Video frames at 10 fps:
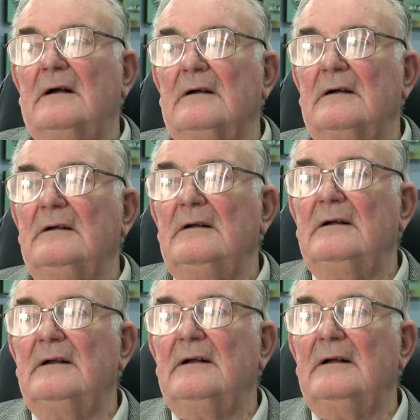And
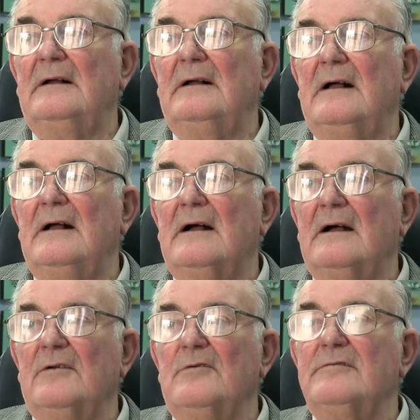
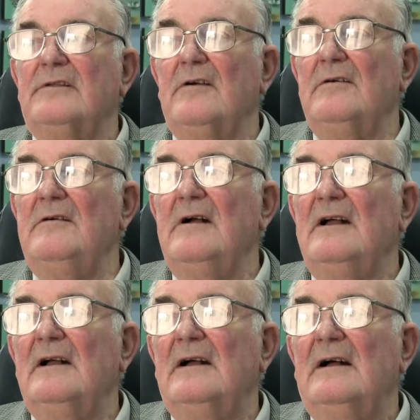also,
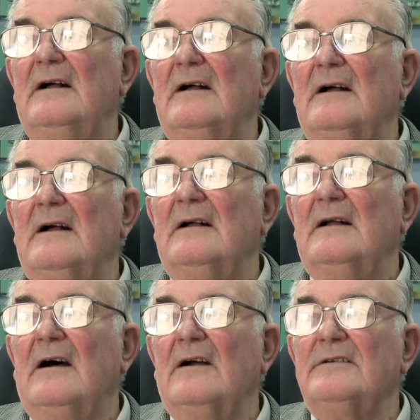
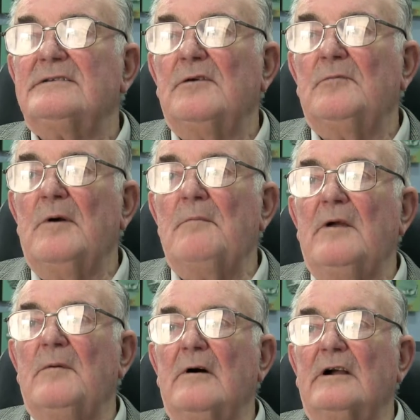I used to, when
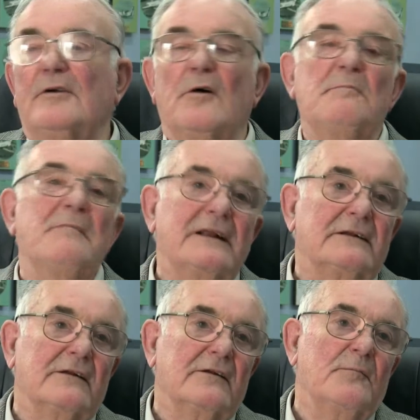we were working on
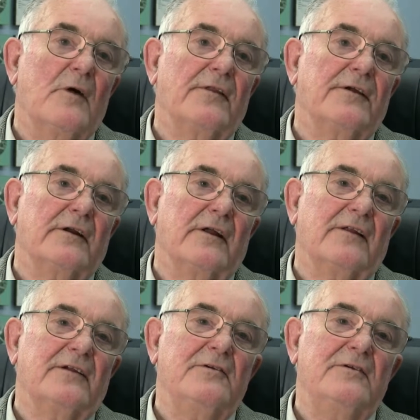metal and one thing or
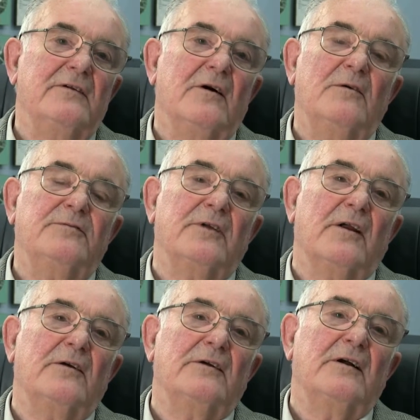another,
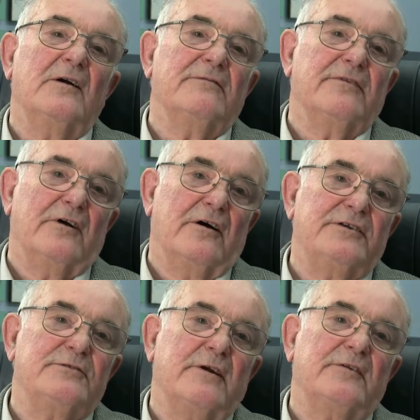often
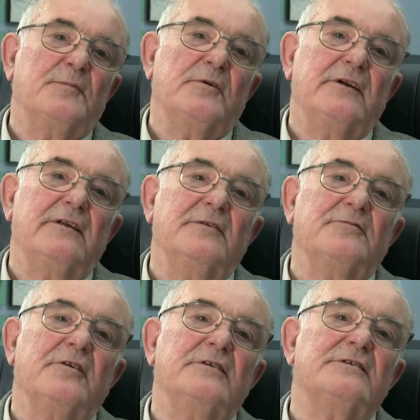overnight you had to put it in the
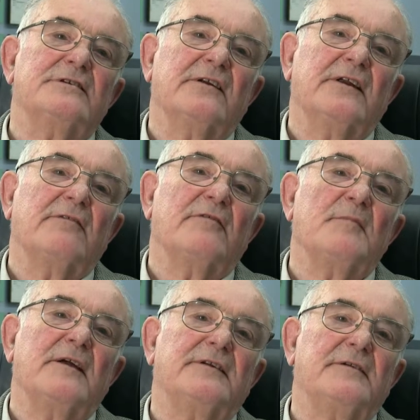fridge. I'd never
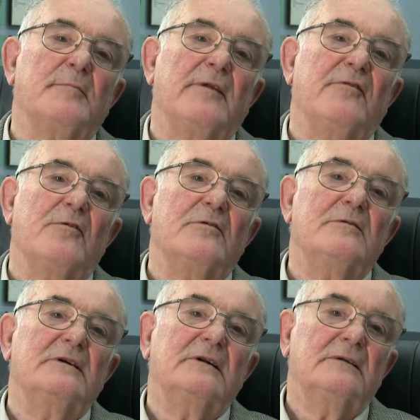met it before,
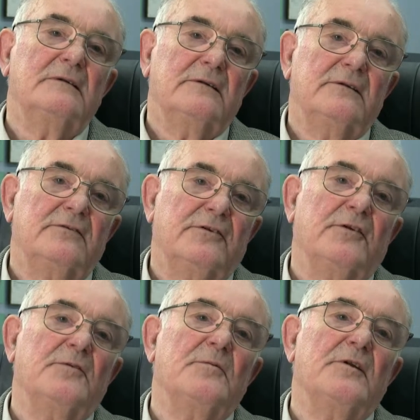to
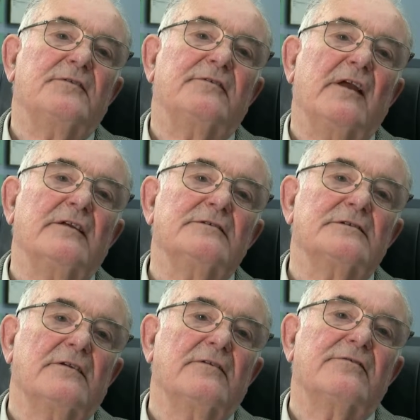do with
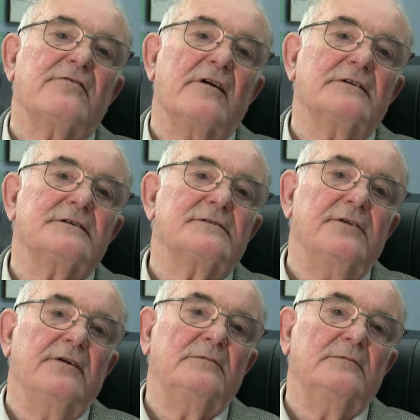tension and stress, you know.